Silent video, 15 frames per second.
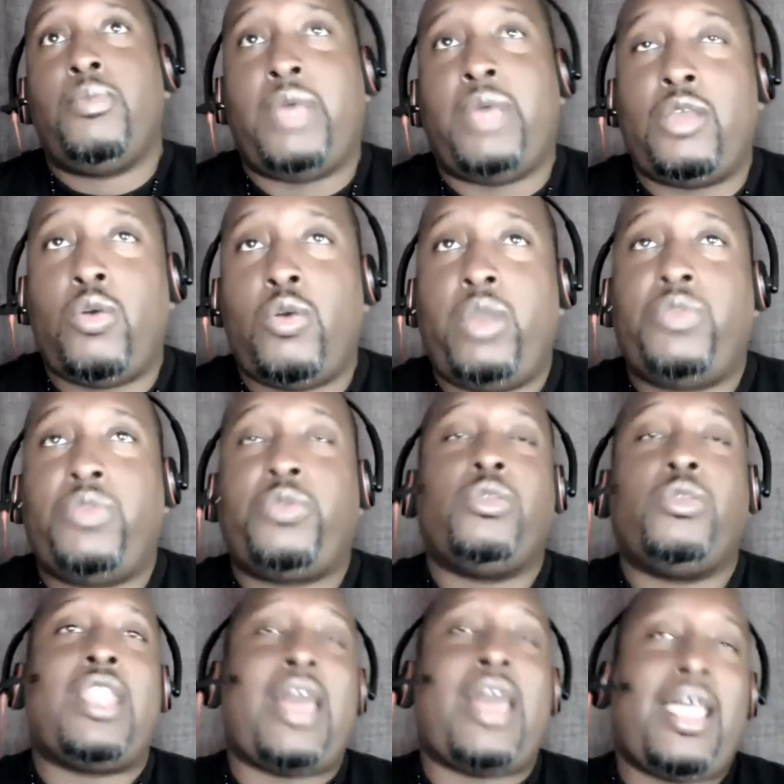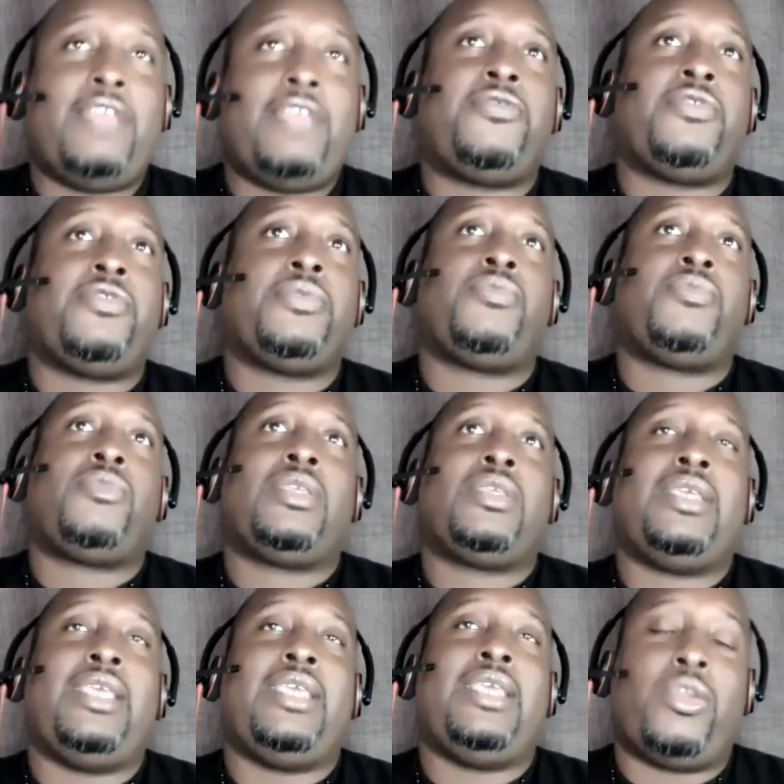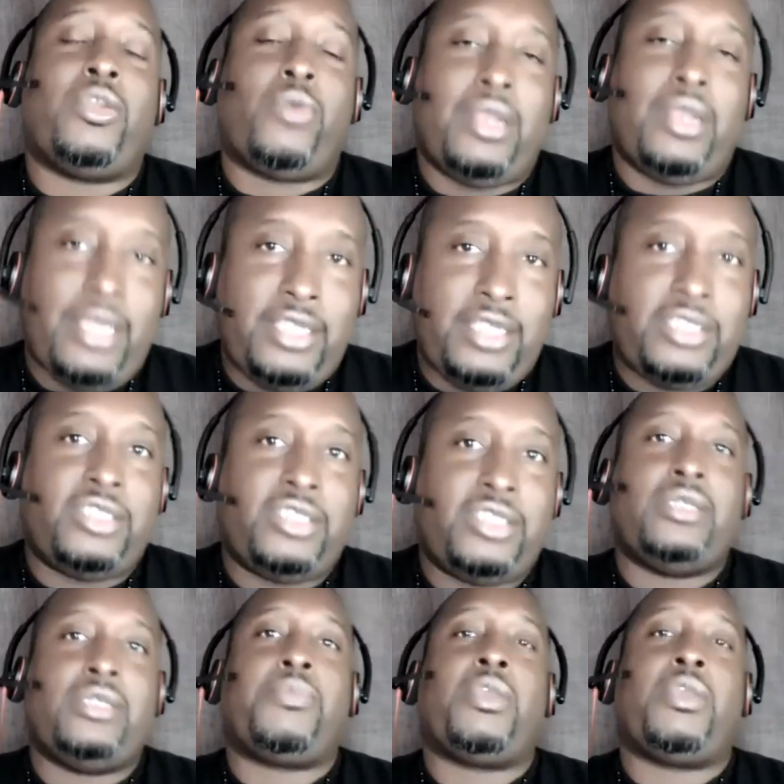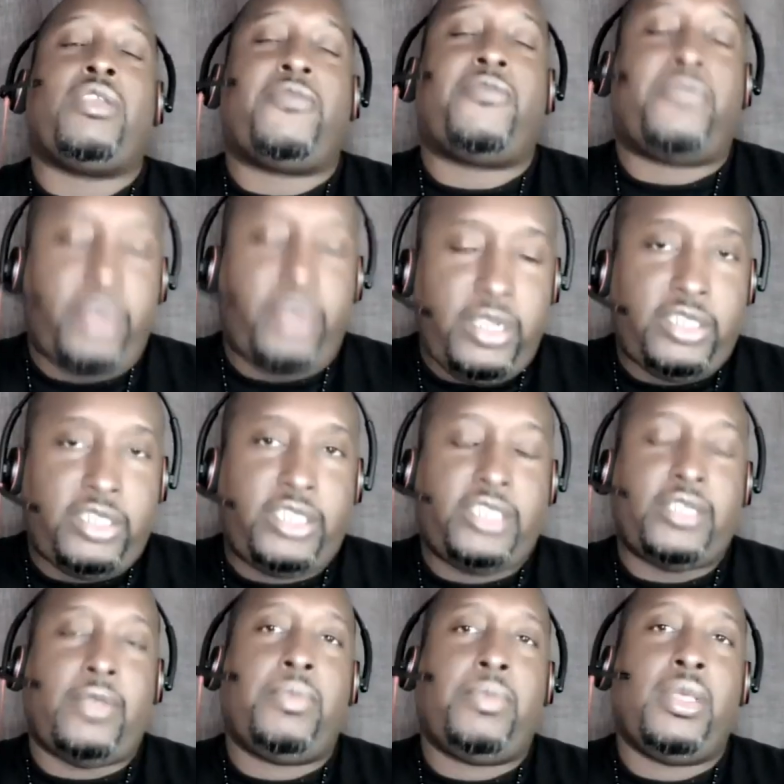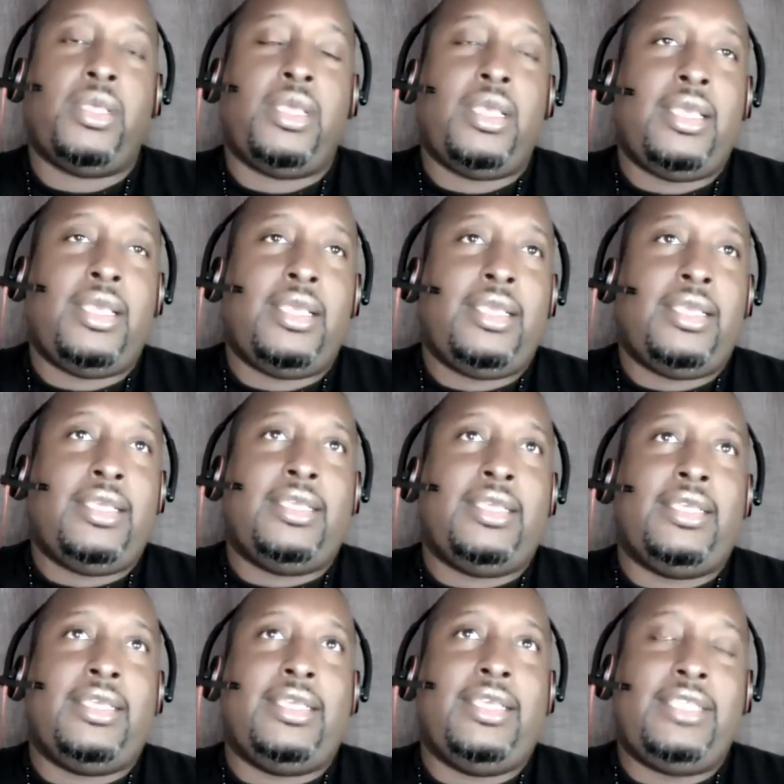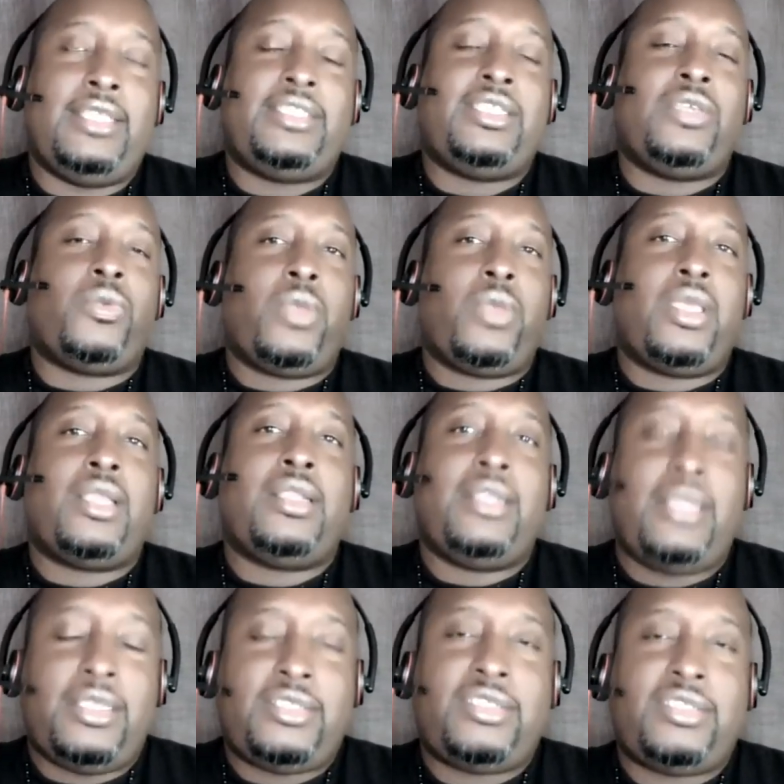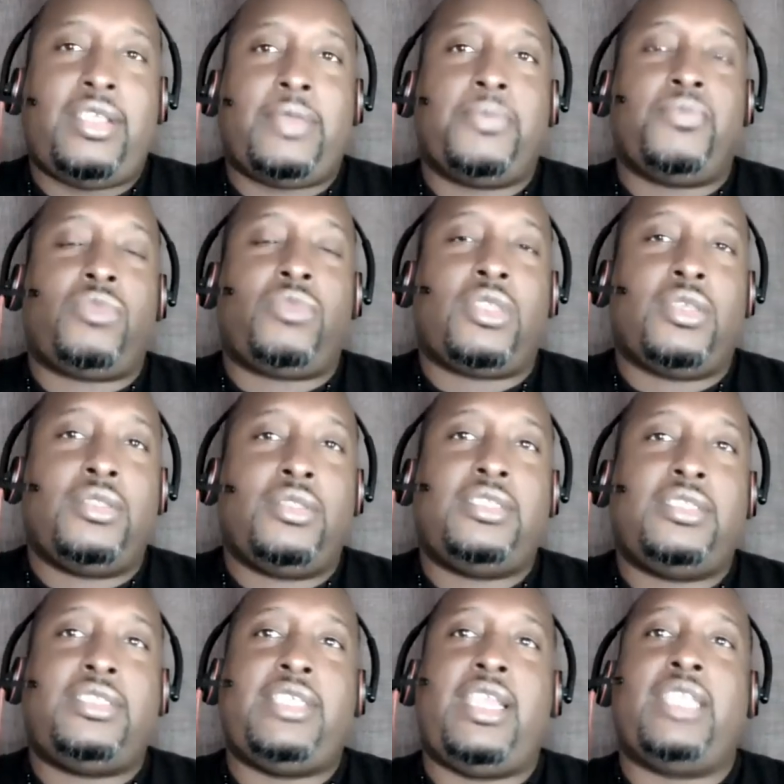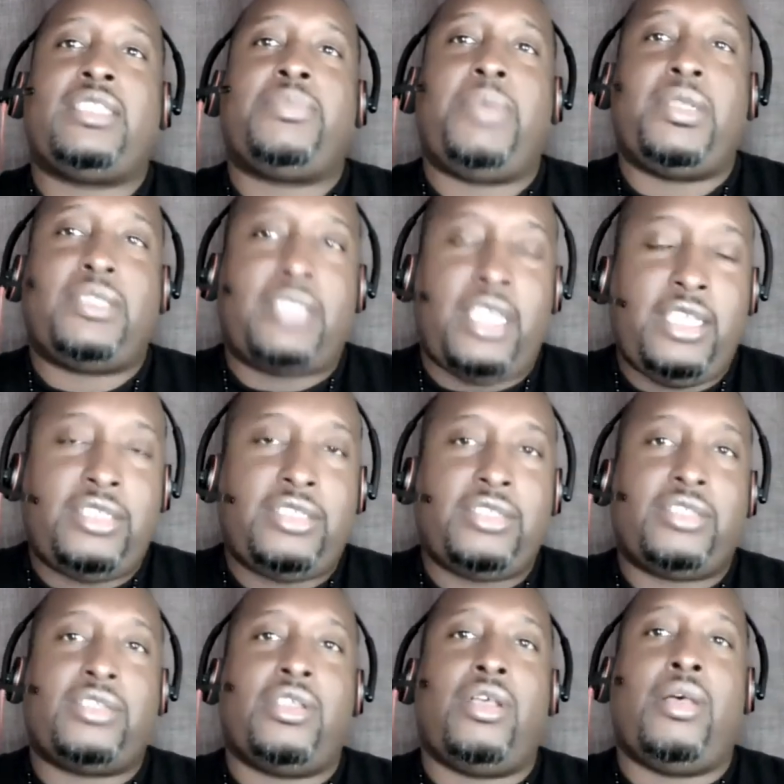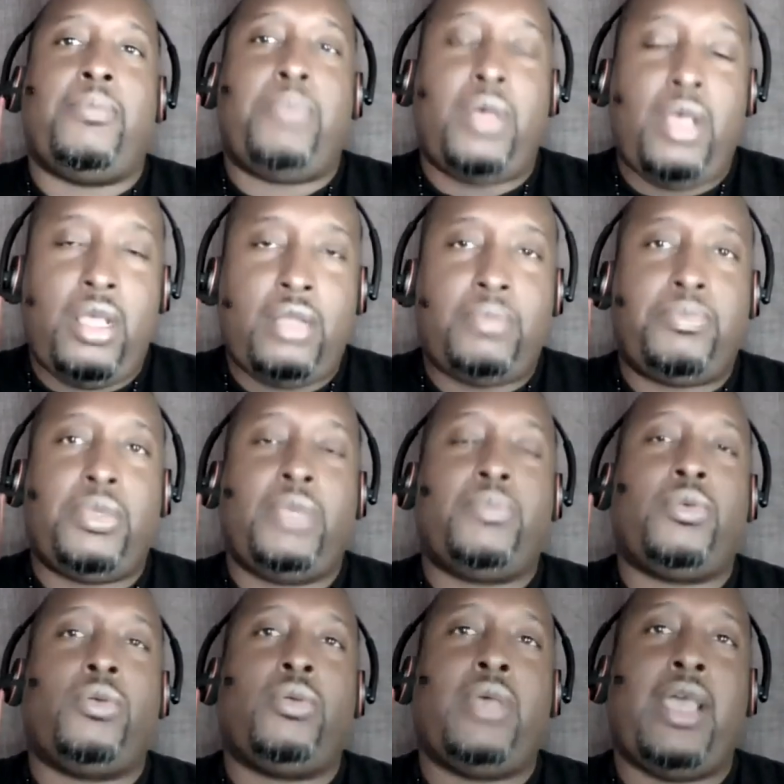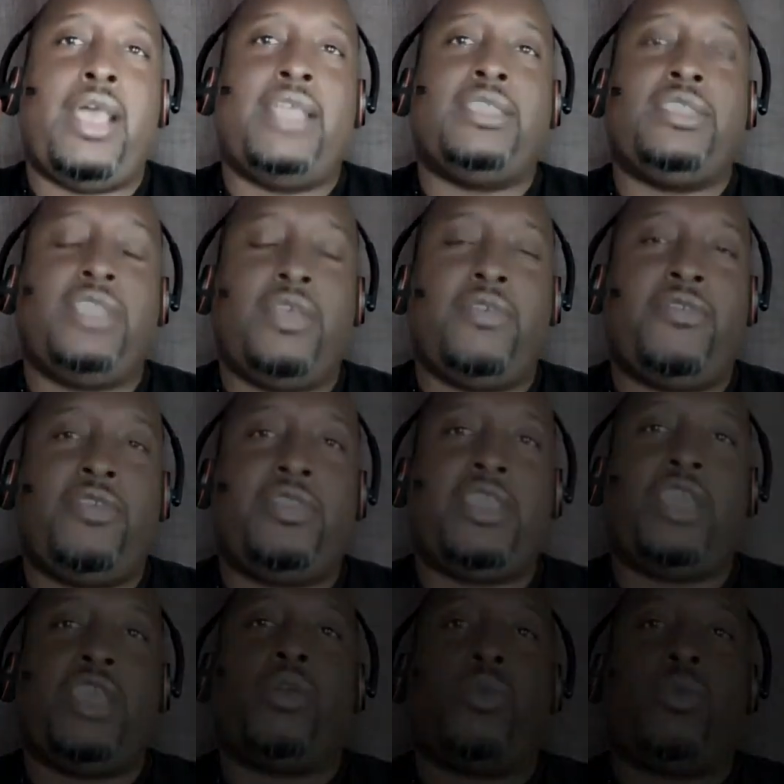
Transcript: But going through life in a relationship, in a friendship, is it realistic to set expectations upon people as if they